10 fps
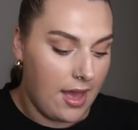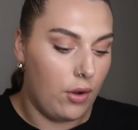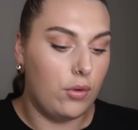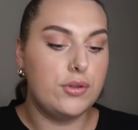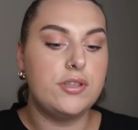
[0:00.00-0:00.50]

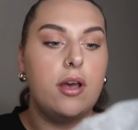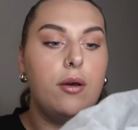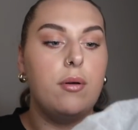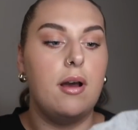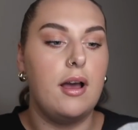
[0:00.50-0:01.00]
it?
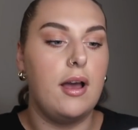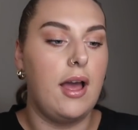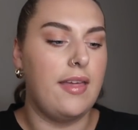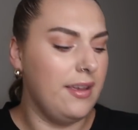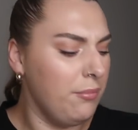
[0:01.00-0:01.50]
Also,
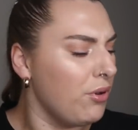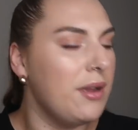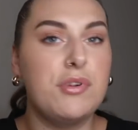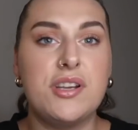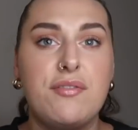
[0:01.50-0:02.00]
I think
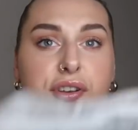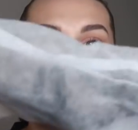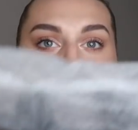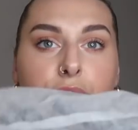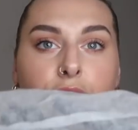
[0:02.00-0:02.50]
pretty much every
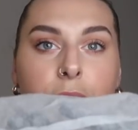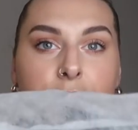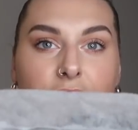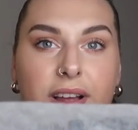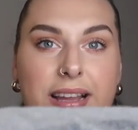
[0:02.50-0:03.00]
shoe
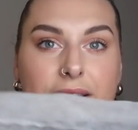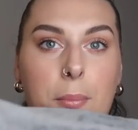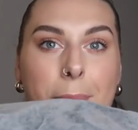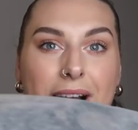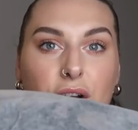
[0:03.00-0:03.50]
comes with like a
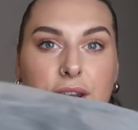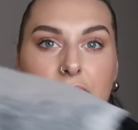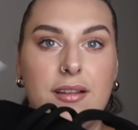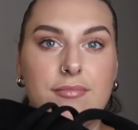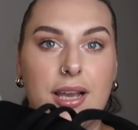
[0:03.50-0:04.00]
little bag on it,